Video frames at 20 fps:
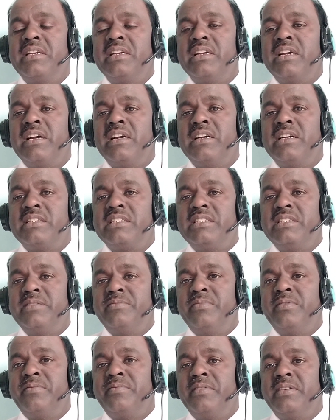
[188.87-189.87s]
a
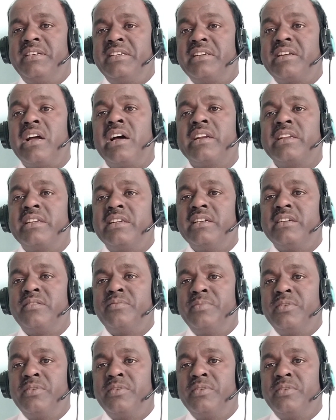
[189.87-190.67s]
achievable target,